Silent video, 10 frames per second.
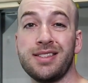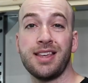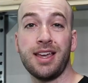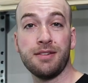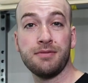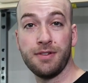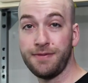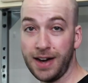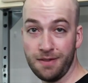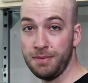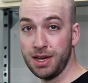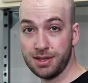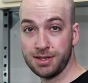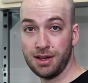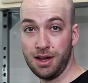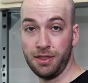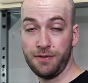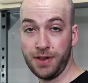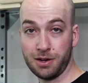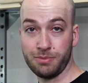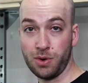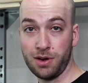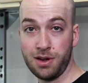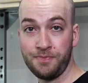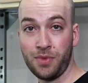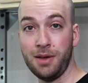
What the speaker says: say, 5 minutes on the fingerboard,